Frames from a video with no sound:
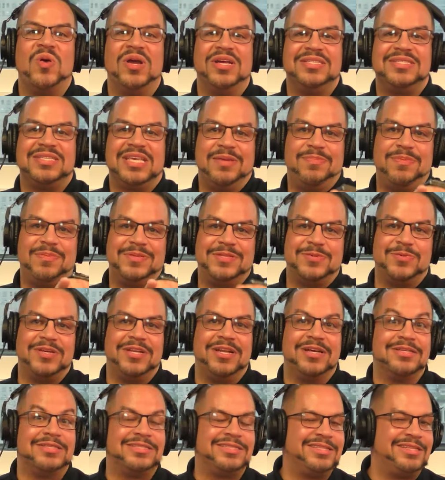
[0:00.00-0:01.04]
to always keep it
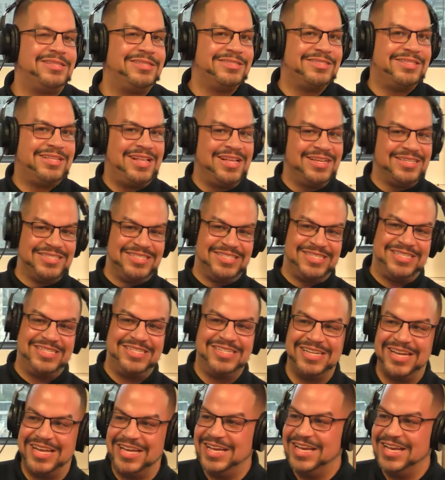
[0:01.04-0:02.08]
between us.